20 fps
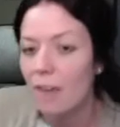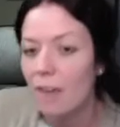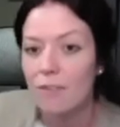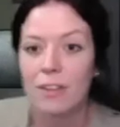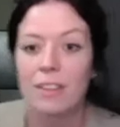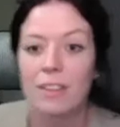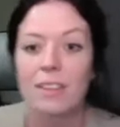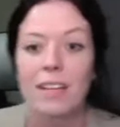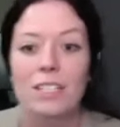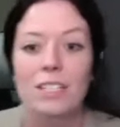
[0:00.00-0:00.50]

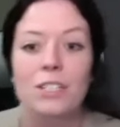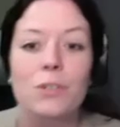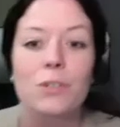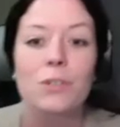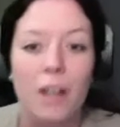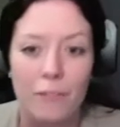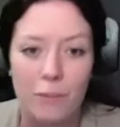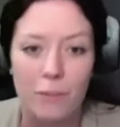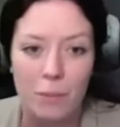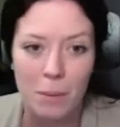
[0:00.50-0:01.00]
unless you
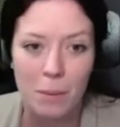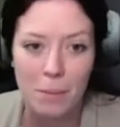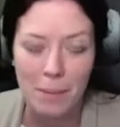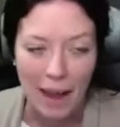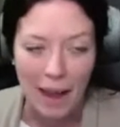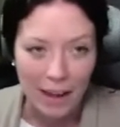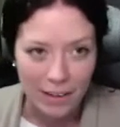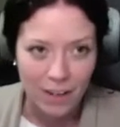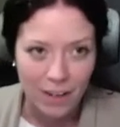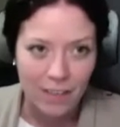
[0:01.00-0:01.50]
come from a
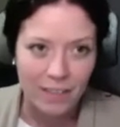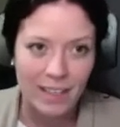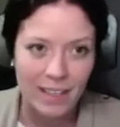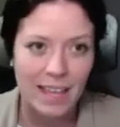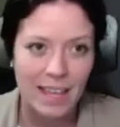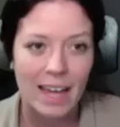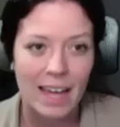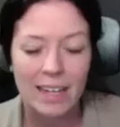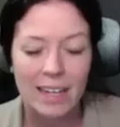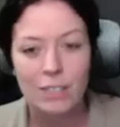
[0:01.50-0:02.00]
background like
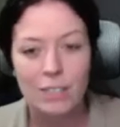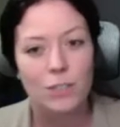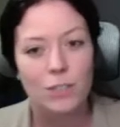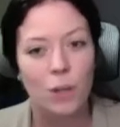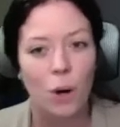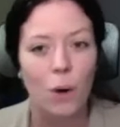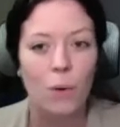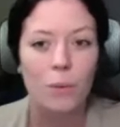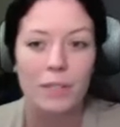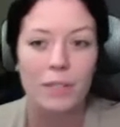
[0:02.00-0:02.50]
that, and I
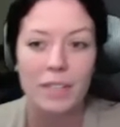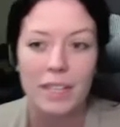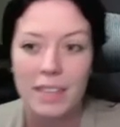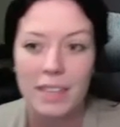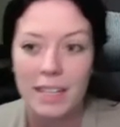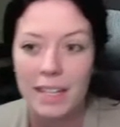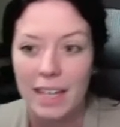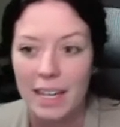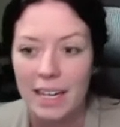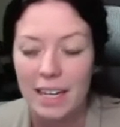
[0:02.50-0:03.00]
don't really
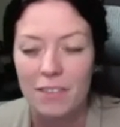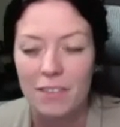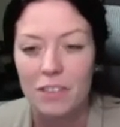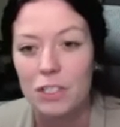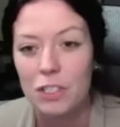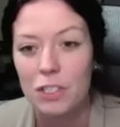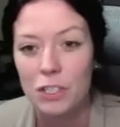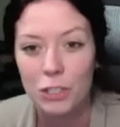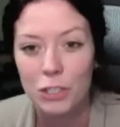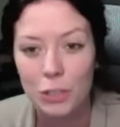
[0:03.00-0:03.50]
think any of
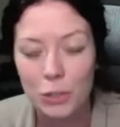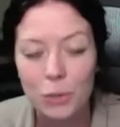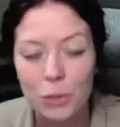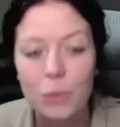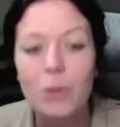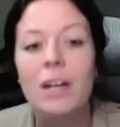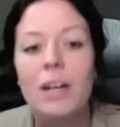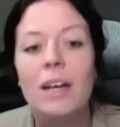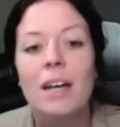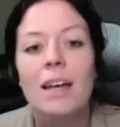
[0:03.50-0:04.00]
us
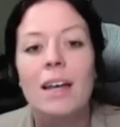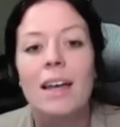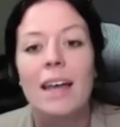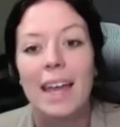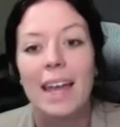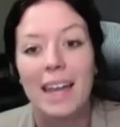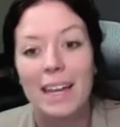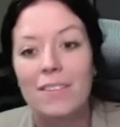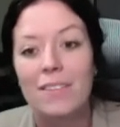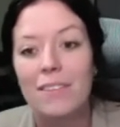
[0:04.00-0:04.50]
do,
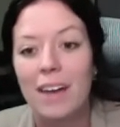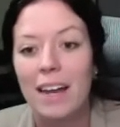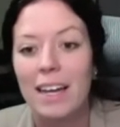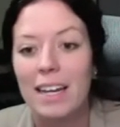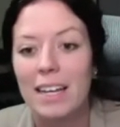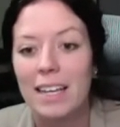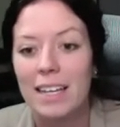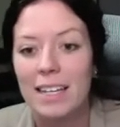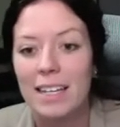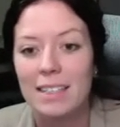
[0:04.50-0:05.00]

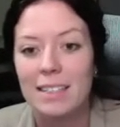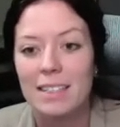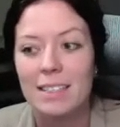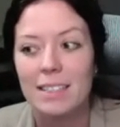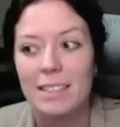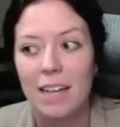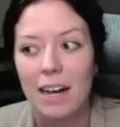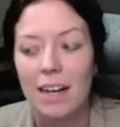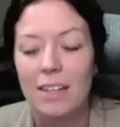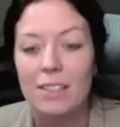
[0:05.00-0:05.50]
inviting
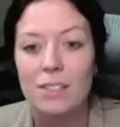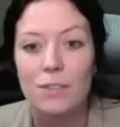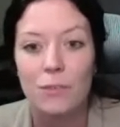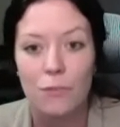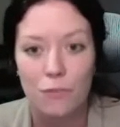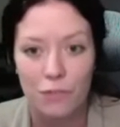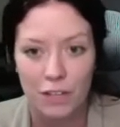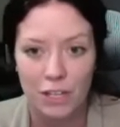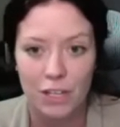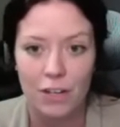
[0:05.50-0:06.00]
does
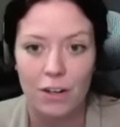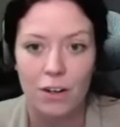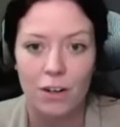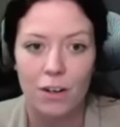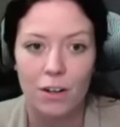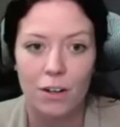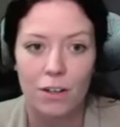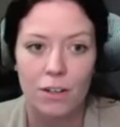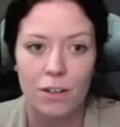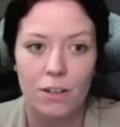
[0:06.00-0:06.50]

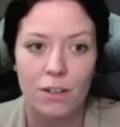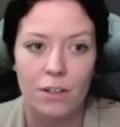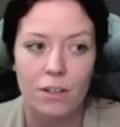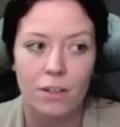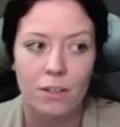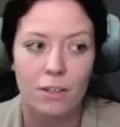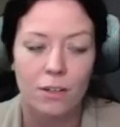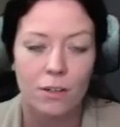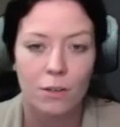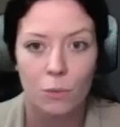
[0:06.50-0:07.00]
feel
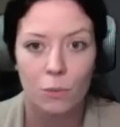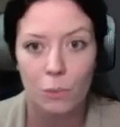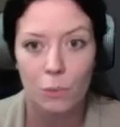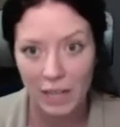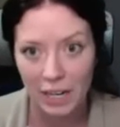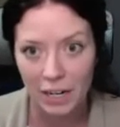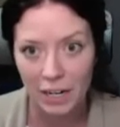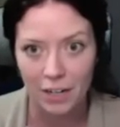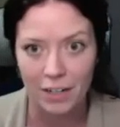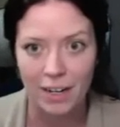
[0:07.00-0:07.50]

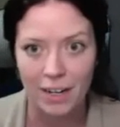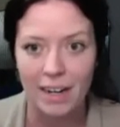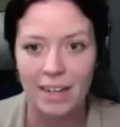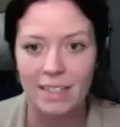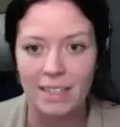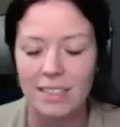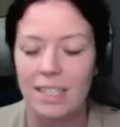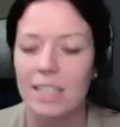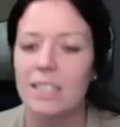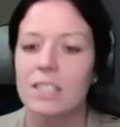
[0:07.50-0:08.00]
weird and
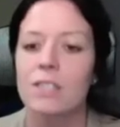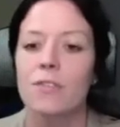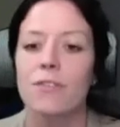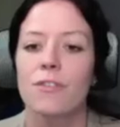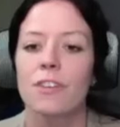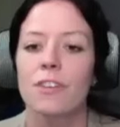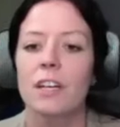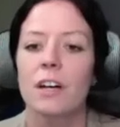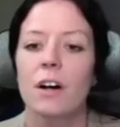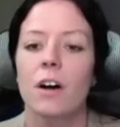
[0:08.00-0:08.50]
it does
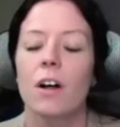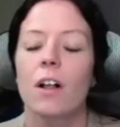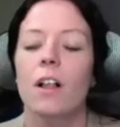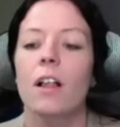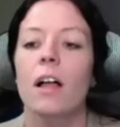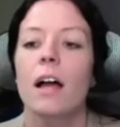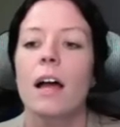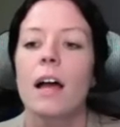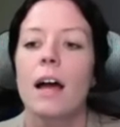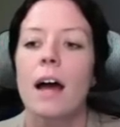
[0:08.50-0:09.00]
feel
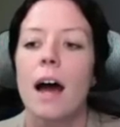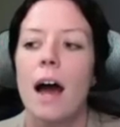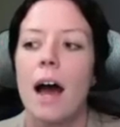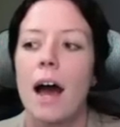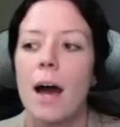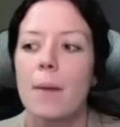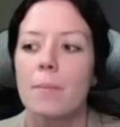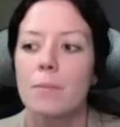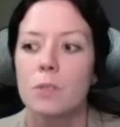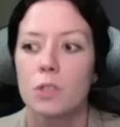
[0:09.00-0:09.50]

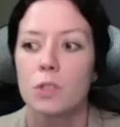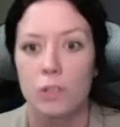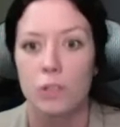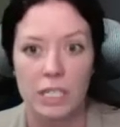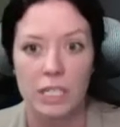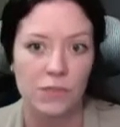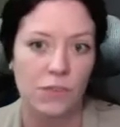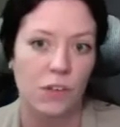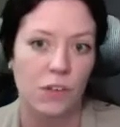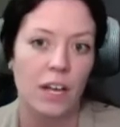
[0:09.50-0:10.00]

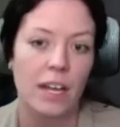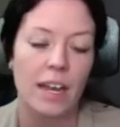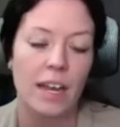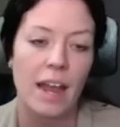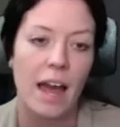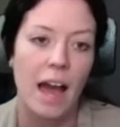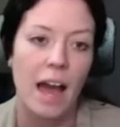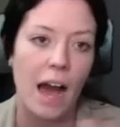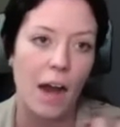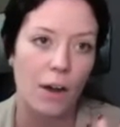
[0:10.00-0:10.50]
stressful and
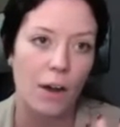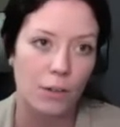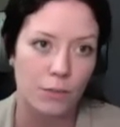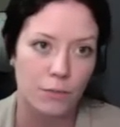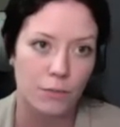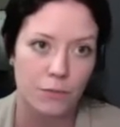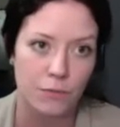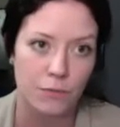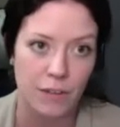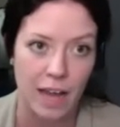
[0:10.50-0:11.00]
out
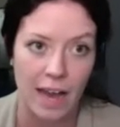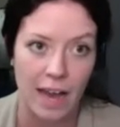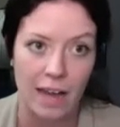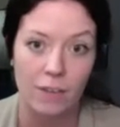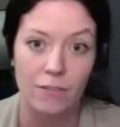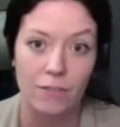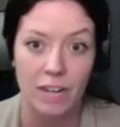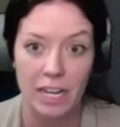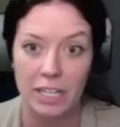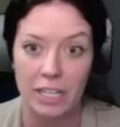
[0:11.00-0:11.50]

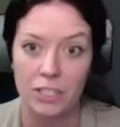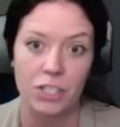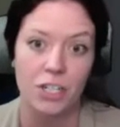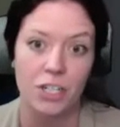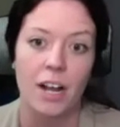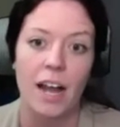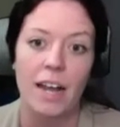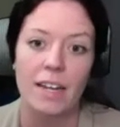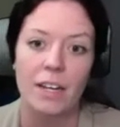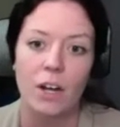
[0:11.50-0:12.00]
of
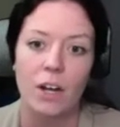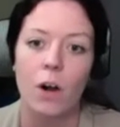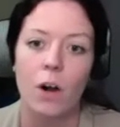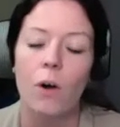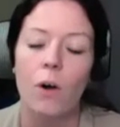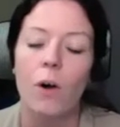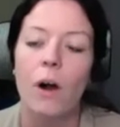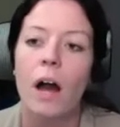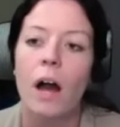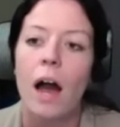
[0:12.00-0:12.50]
nature. I
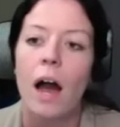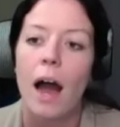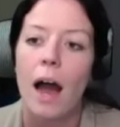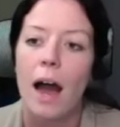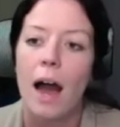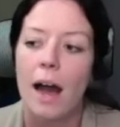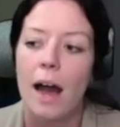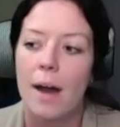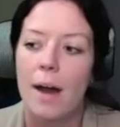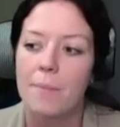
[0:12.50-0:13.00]
know
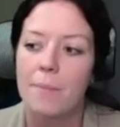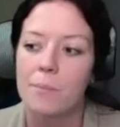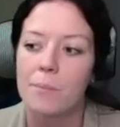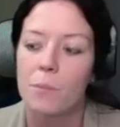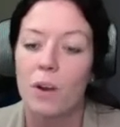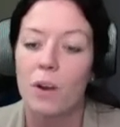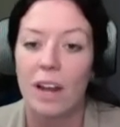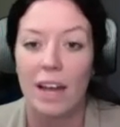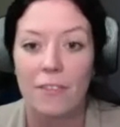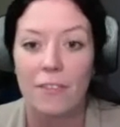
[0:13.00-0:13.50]

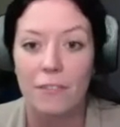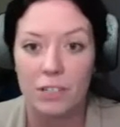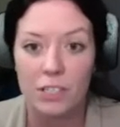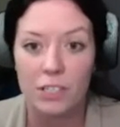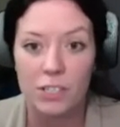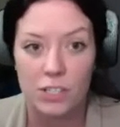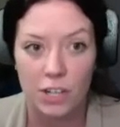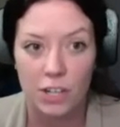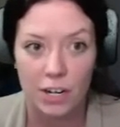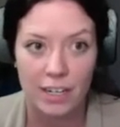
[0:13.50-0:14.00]
when I
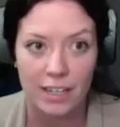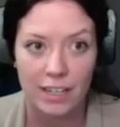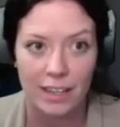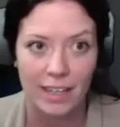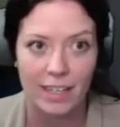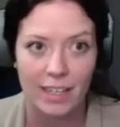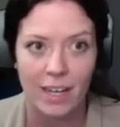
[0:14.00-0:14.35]
first started, like